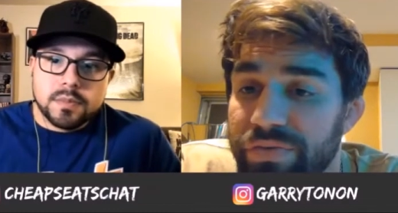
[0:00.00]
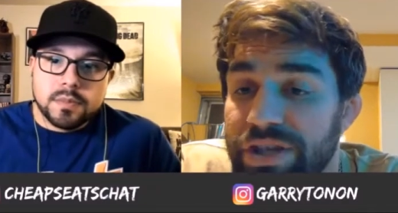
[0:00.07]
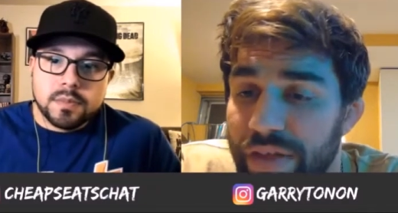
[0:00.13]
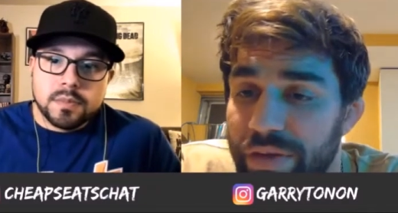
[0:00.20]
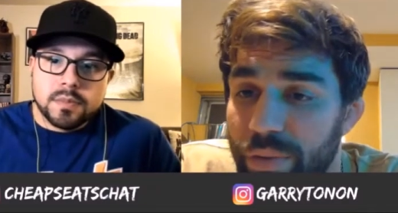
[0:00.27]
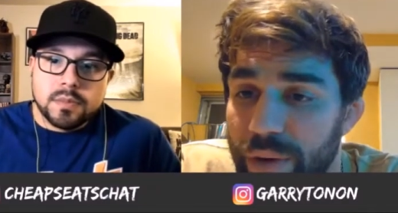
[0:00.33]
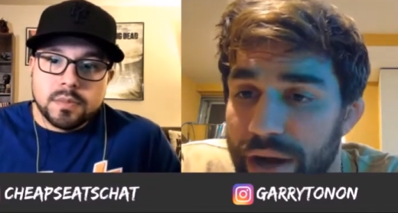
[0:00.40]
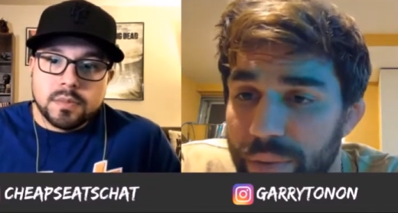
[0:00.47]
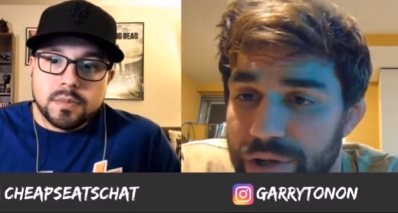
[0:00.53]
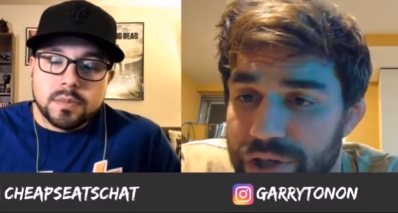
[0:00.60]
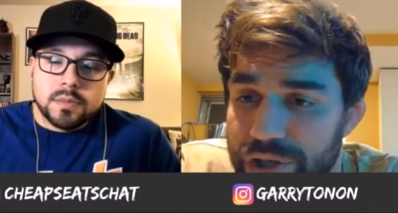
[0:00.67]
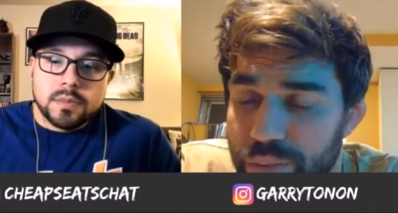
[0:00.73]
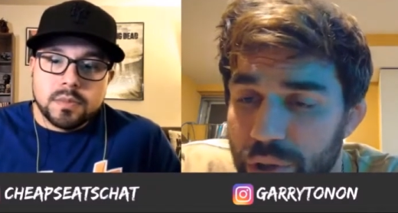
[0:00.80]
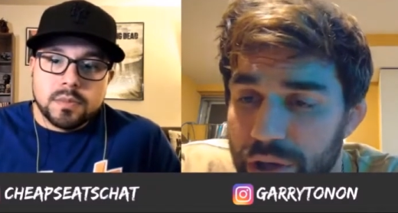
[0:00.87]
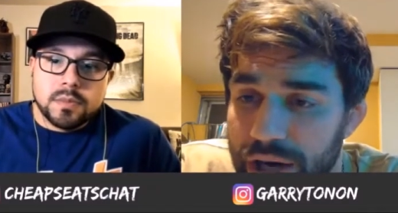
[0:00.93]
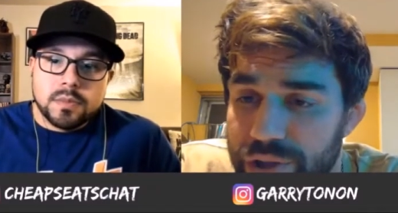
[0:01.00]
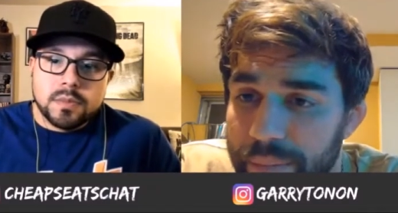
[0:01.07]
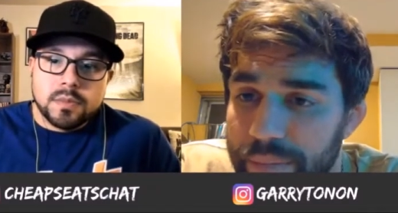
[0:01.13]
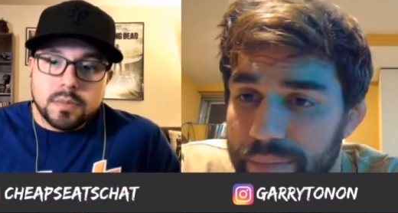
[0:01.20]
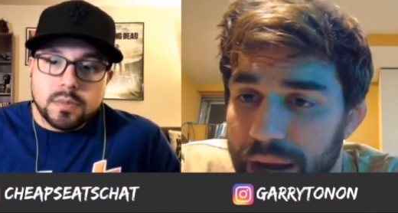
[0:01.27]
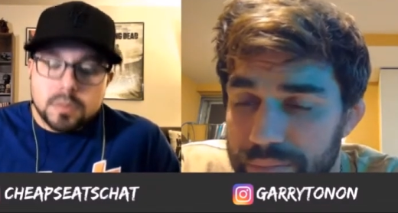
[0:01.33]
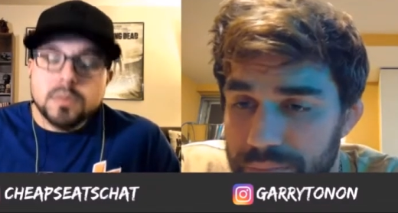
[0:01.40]
Speaker 1: featherweight, which is what
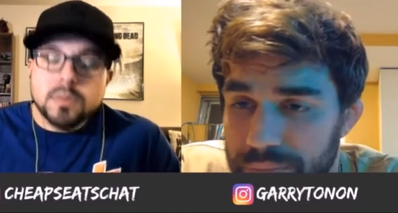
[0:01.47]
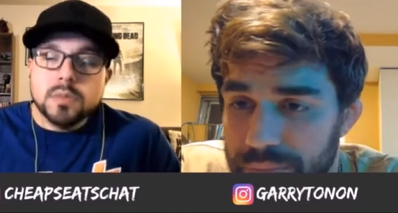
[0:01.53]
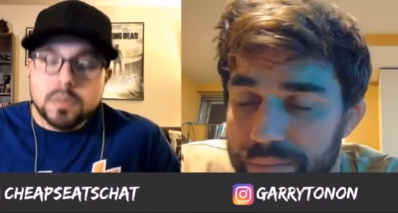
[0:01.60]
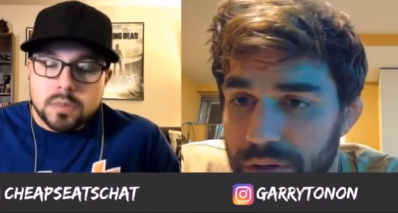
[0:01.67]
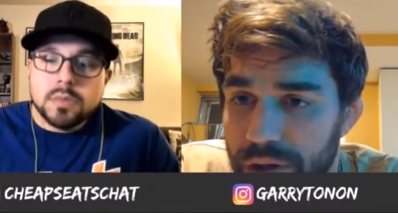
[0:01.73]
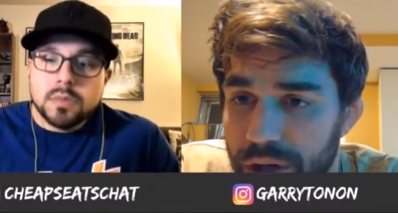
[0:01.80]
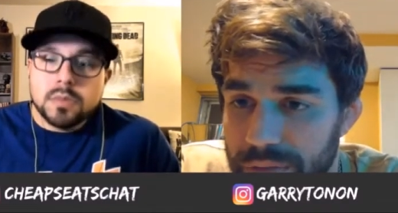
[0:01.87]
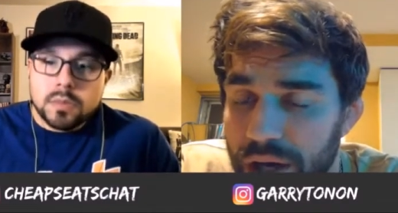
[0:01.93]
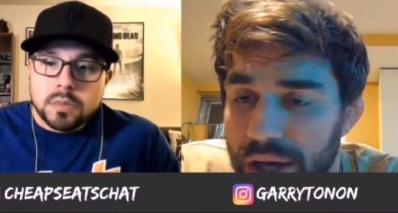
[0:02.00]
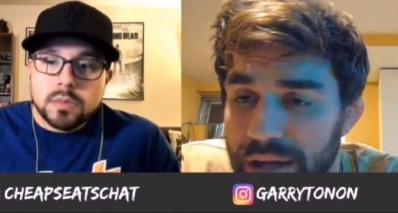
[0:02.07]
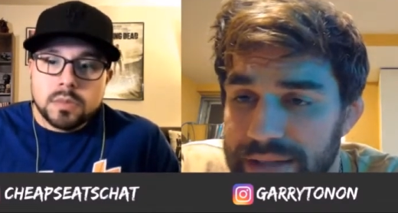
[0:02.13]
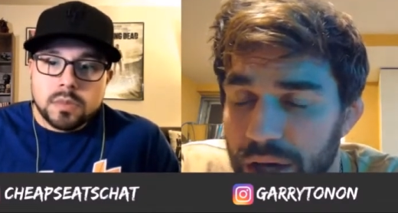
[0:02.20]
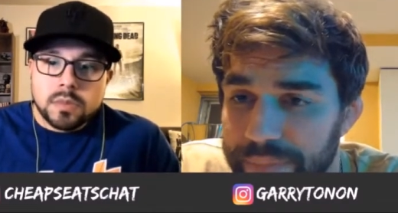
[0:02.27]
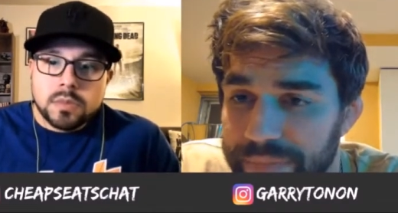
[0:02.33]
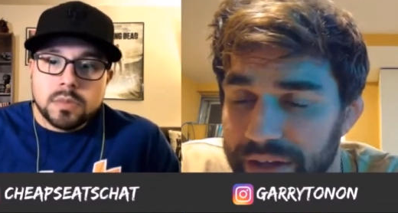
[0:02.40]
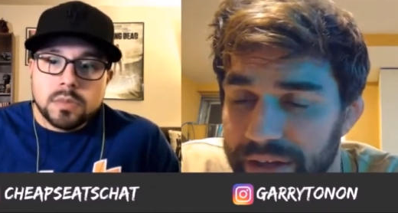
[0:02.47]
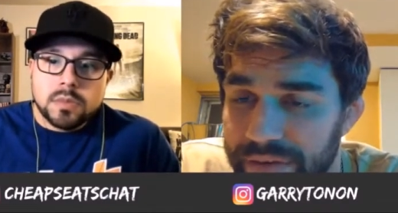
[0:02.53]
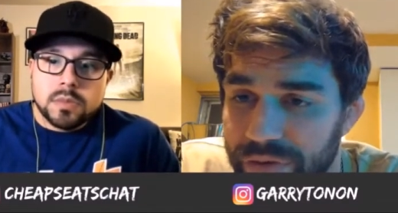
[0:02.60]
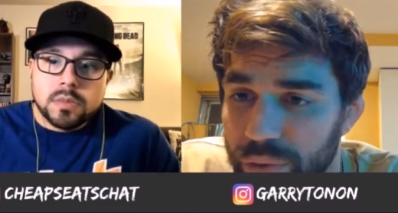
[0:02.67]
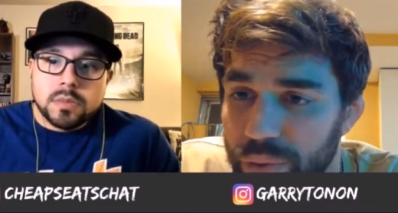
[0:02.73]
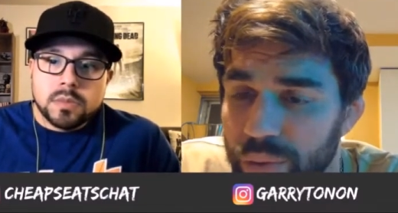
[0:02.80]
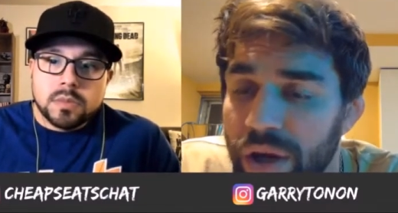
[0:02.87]
I'm attempting
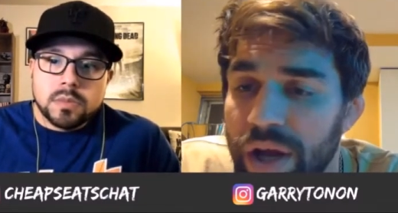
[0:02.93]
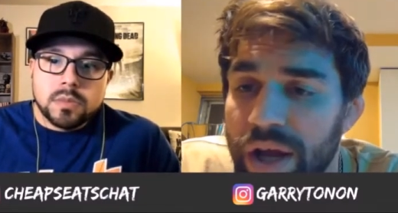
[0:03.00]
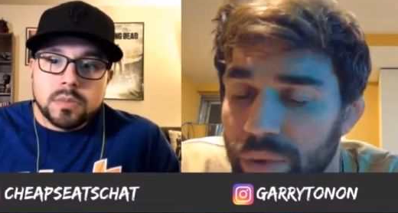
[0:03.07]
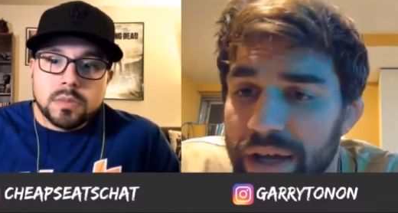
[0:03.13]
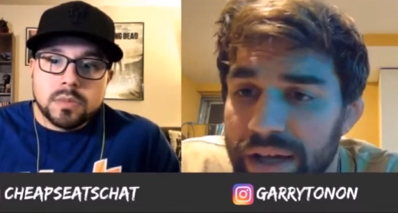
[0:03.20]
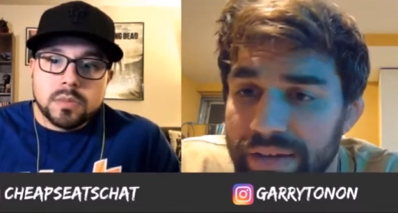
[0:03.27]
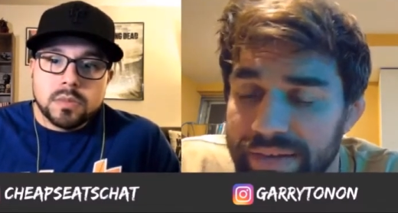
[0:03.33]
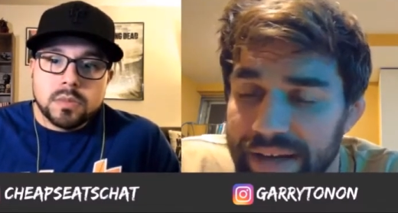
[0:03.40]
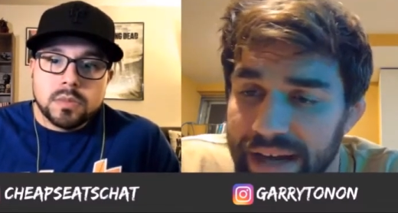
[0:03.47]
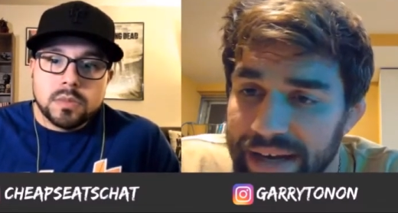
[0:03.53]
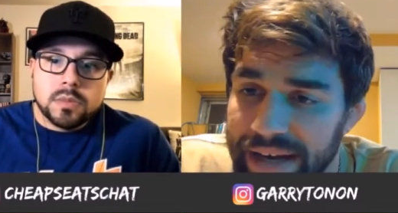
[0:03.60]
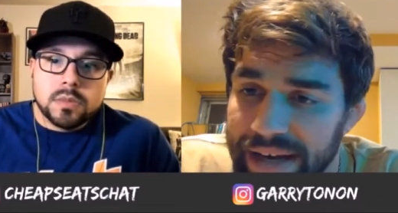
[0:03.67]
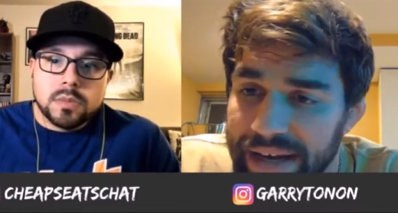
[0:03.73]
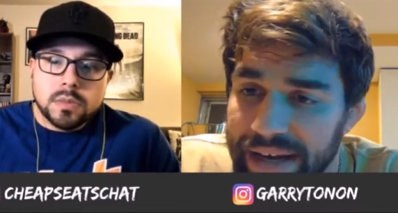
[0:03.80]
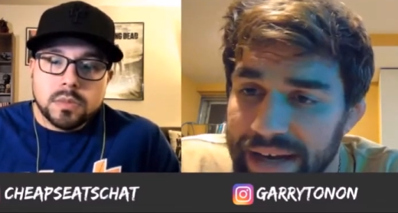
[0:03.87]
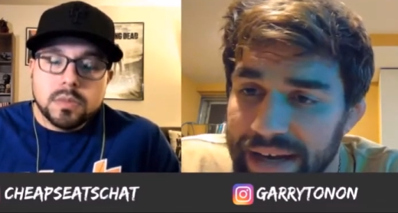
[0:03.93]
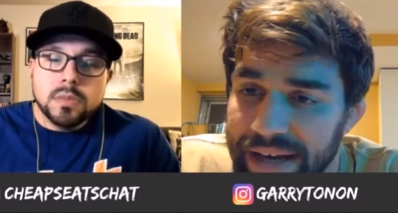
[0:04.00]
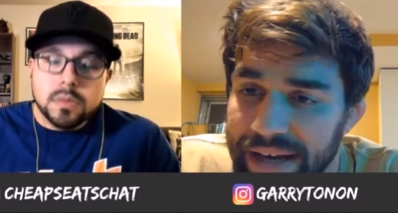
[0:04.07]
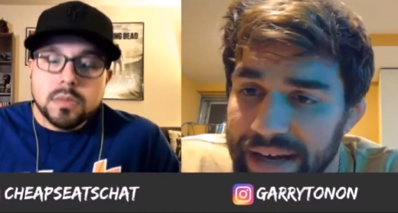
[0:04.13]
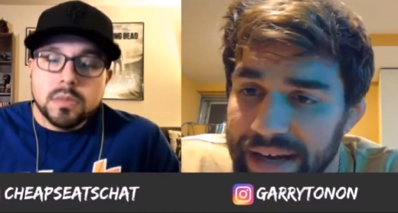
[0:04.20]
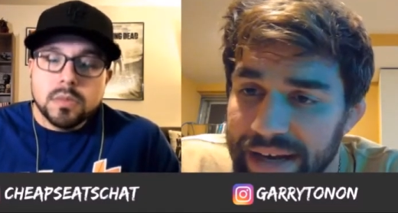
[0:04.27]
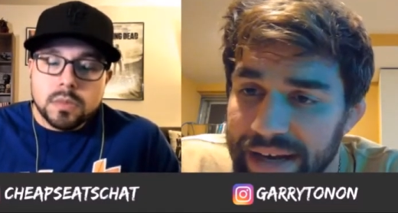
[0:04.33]
to contend
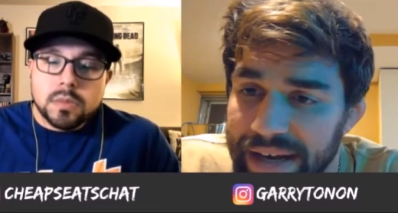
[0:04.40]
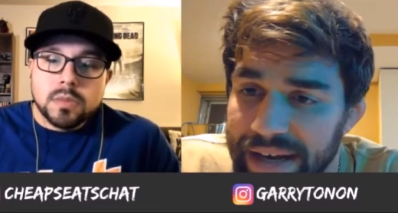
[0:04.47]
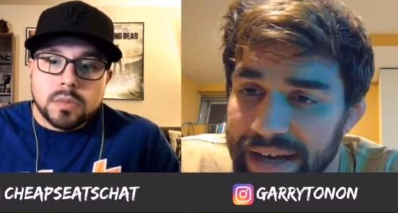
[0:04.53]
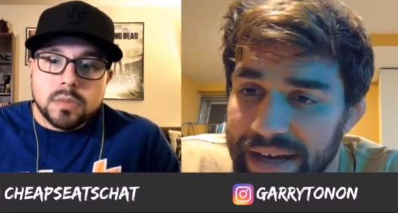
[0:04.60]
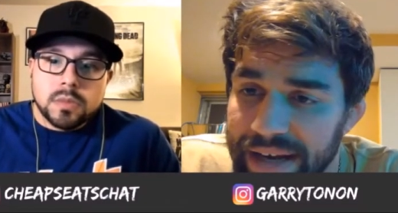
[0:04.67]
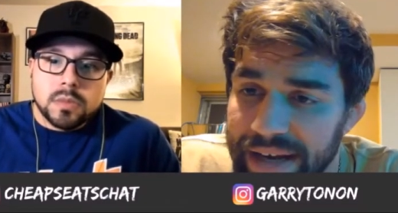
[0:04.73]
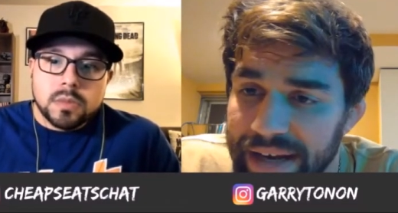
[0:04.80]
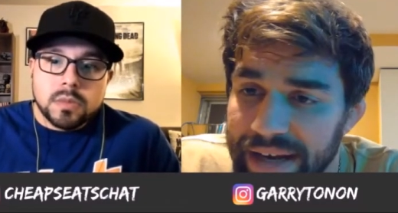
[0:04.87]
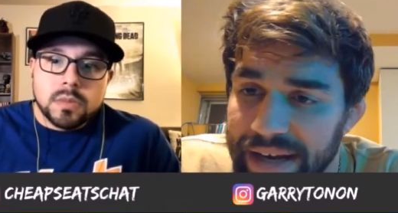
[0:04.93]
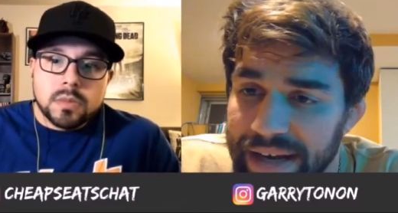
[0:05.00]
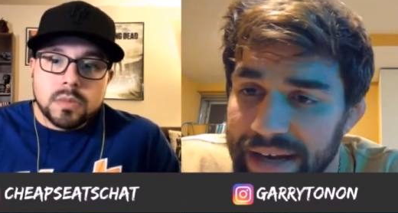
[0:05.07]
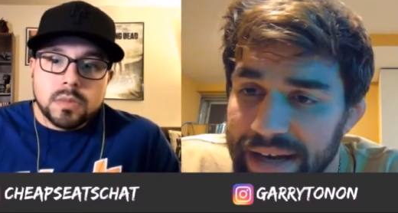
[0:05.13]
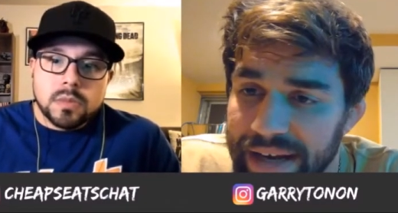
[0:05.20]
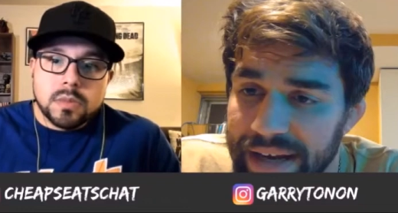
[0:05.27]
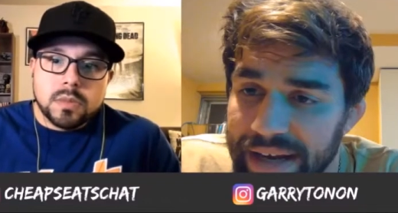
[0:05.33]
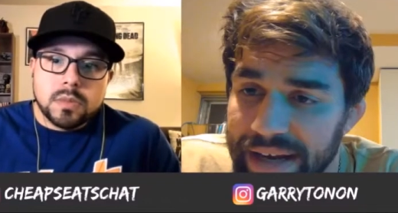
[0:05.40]
at, but also